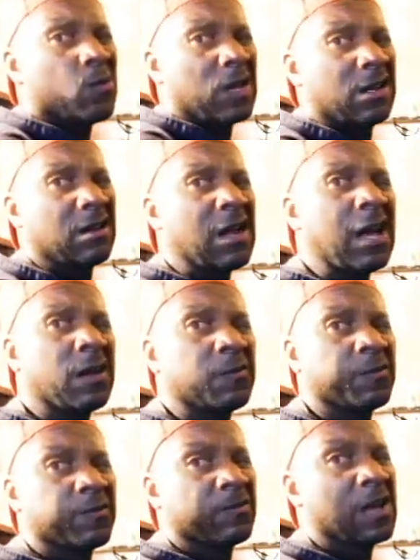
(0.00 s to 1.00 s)
when
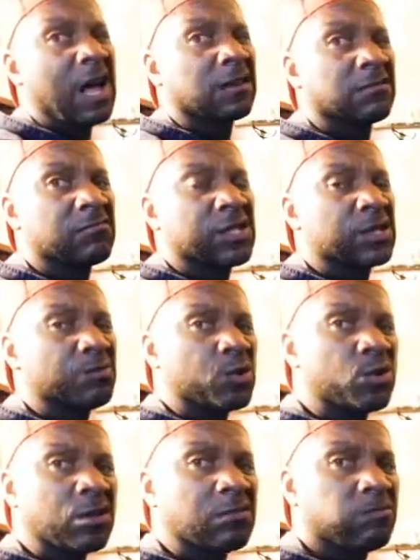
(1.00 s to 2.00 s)
I've gotten some
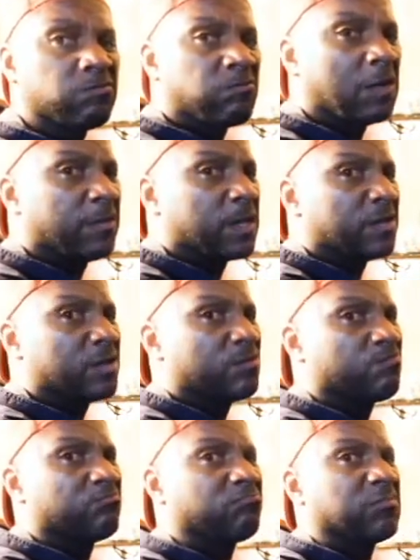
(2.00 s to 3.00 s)
more of this
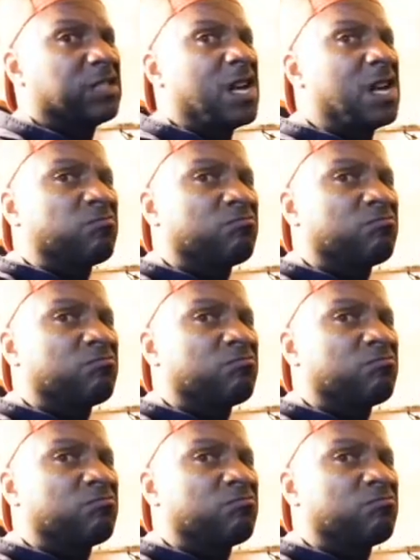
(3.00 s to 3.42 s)
done.